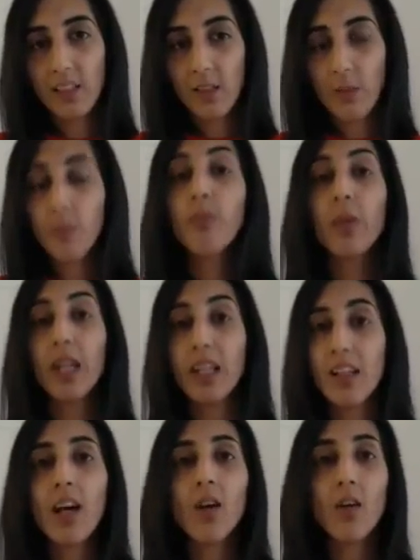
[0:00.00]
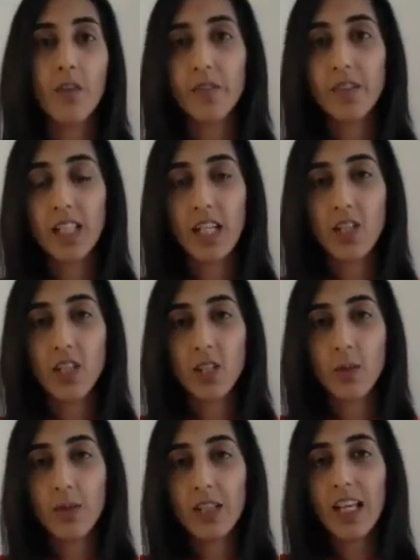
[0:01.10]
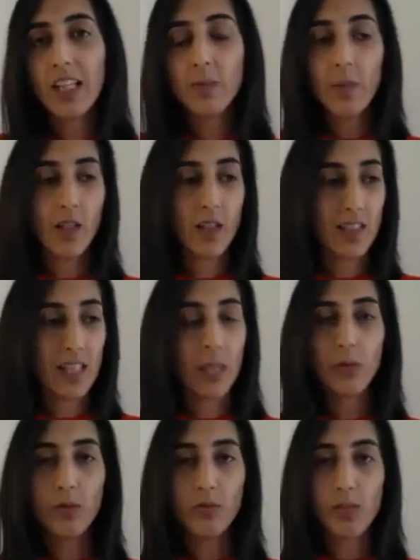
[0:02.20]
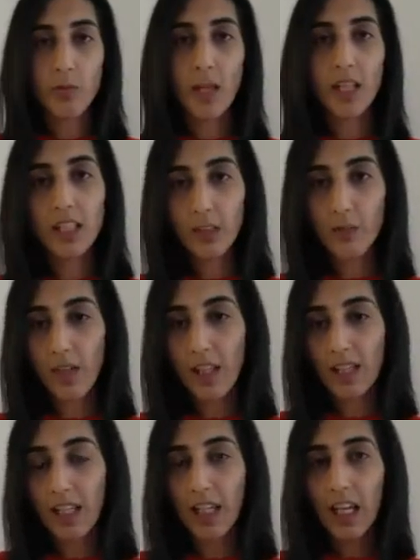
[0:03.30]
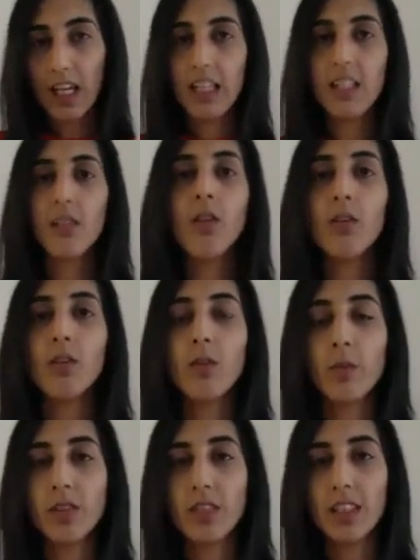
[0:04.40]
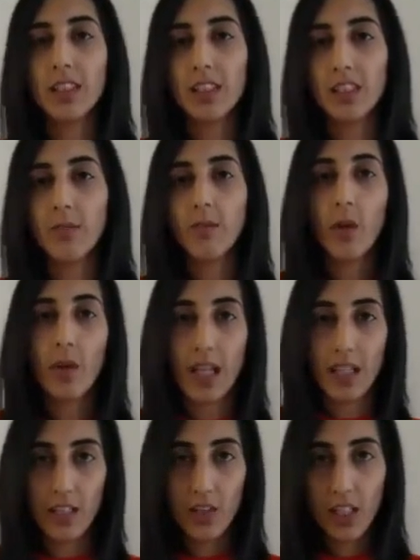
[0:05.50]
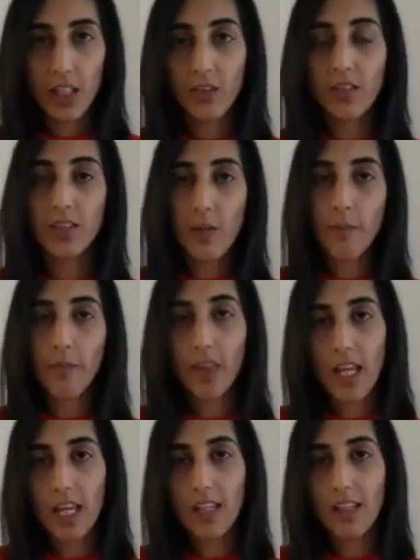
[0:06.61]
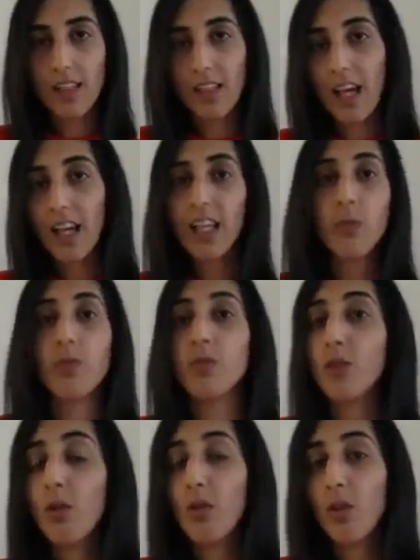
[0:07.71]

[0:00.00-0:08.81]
you know, bring that conversation to an end, because he was respecting the fact that he no longer wanted to devote energy to something that he was no